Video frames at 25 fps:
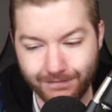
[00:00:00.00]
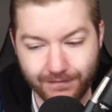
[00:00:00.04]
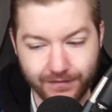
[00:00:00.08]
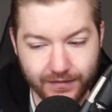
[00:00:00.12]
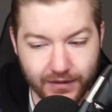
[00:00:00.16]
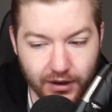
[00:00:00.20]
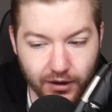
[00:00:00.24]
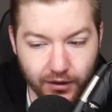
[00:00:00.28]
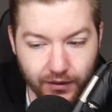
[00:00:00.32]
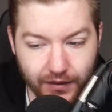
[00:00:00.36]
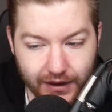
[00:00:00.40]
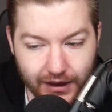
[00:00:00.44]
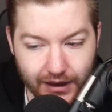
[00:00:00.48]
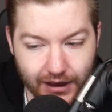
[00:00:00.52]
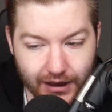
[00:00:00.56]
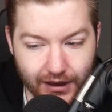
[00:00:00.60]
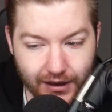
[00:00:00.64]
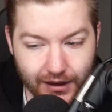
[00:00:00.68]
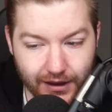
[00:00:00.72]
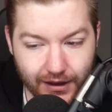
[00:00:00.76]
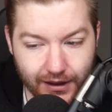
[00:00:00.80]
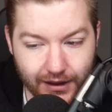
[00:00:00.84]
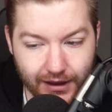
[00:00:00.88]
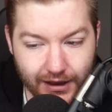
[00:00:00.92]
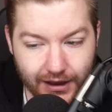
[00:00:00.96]
you know
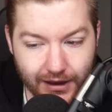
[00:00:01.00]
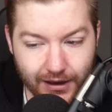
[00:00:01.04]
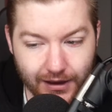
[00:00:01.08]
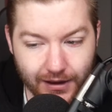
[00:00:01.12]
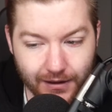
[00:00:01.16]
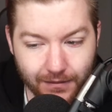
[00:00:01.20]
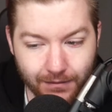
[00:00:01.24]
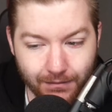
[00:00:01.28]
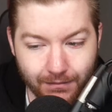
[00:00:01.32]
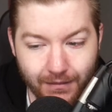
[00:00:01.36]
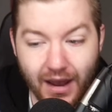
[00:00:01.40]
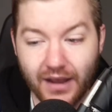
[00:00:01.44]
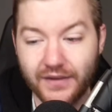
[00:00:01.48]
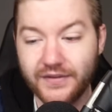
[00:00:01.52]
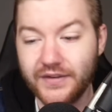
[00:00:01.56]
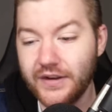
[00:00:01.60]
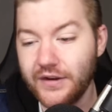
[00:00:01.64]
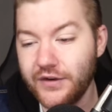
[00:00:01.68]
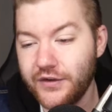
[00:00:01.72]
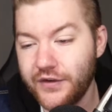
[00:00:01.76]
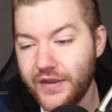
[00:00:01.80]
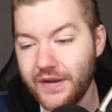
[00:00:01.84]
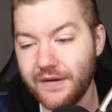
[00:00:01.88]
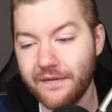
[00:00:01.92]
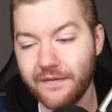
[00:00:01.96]
the the
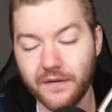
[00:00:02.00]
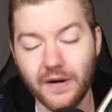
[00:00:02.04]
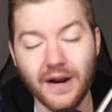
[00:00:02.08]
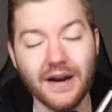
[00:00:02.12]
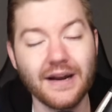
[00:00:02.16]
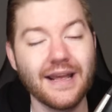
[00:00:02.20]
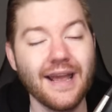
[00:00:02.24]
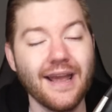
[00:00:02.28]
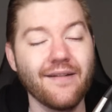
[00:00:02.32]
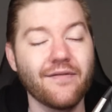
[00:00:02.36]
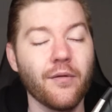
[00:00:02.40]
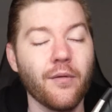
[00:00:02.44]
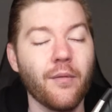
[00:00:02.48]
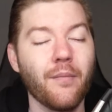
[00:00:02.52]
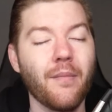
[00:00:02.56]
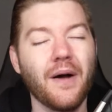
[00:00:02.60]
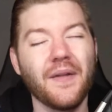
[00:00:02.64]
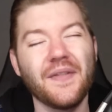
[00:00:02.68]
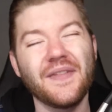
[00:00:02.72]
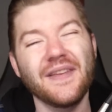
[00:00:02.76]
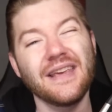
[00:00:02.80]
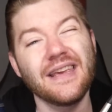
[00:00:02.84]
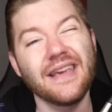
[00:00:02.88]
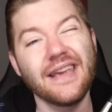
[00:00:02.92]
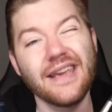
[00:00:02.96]
message that Fred gave him
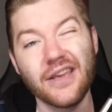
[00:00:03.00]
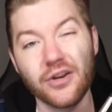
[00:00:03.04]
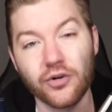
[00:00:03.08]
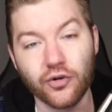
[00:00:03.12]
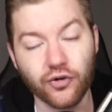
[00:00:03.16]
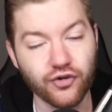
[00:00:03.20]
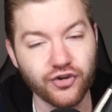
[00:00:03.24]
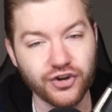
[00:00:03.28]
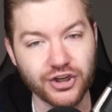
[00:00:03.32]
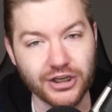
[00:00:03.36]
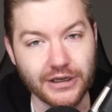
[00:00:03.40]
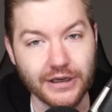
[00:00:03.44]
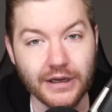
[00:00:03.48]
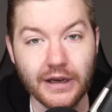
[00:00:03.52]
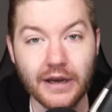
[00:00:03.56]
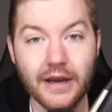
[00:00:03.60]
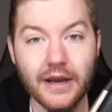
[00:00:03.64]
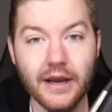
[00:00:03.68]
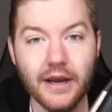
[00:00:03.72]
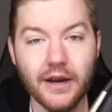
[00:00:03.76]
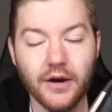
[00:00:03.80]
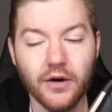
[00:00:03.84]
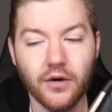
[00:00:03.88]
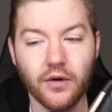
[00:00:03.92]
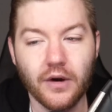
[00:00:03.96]
about the energy,
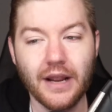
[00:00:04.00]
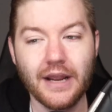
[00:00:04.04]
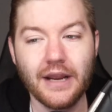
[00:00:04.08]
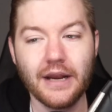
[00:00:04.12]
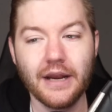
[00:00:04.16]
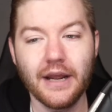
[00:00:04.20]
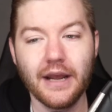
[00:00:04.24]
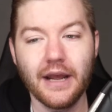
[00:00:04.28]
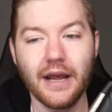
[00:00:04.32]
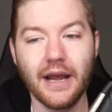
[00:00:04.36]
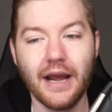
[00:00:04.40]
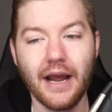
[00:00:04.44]
right?